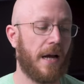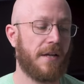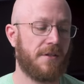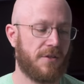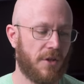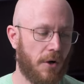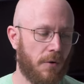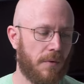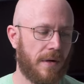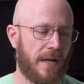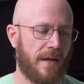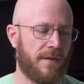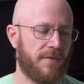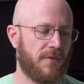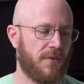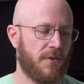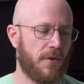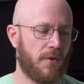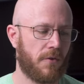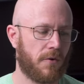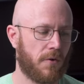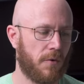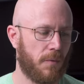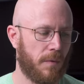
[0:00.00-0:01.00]
I don't have a
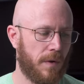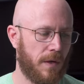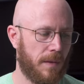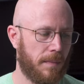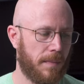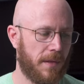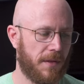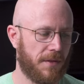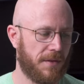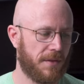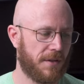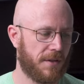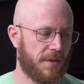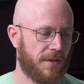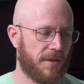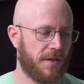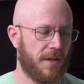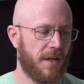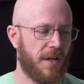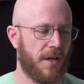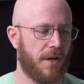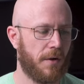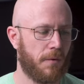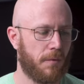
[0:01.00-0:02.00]
local wheel builder.
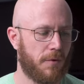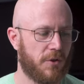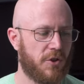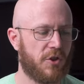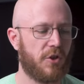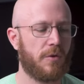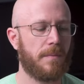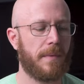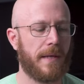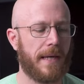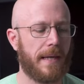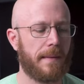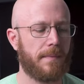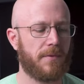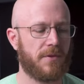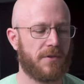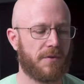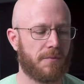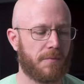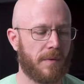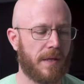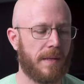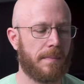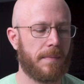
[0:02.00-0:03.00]
Would you be able
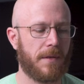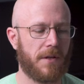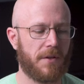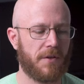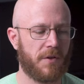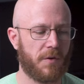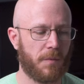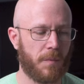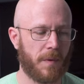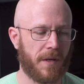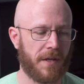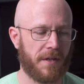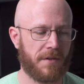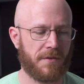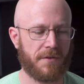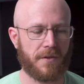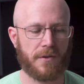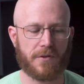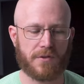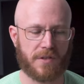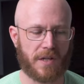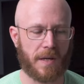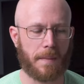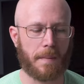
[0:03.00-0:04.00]
to rebuild the wheel
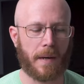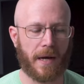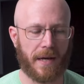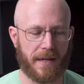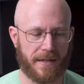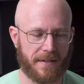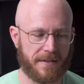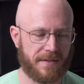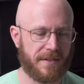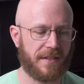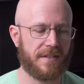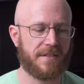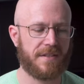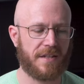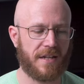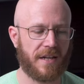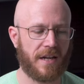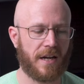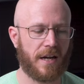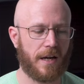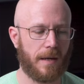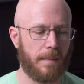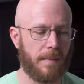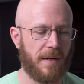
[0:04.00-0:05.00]
using my
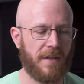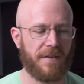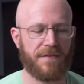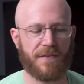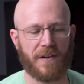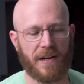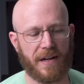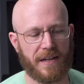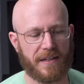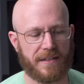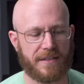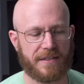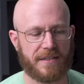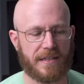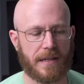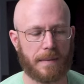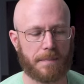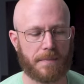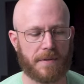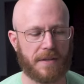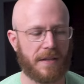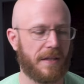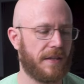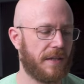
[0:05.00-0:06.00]
existing hub if I
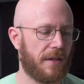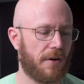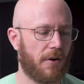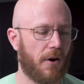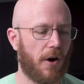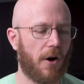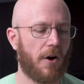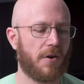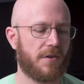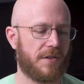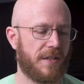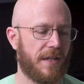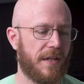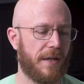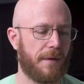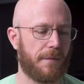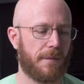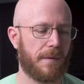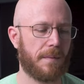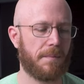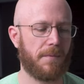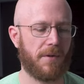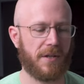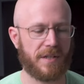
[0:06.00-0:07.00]
accept that there aren't any
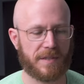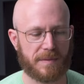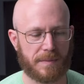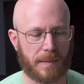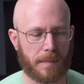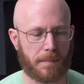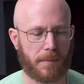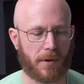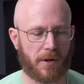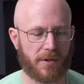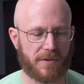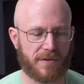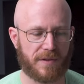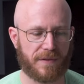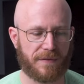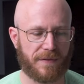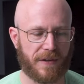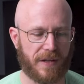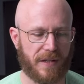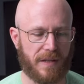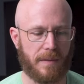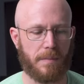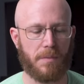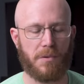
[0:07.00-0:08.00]
replacement parts
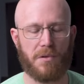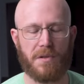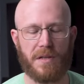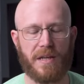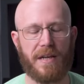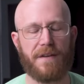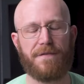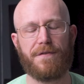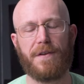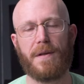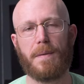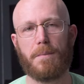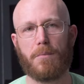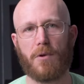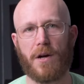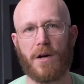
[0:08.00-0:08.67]
available if it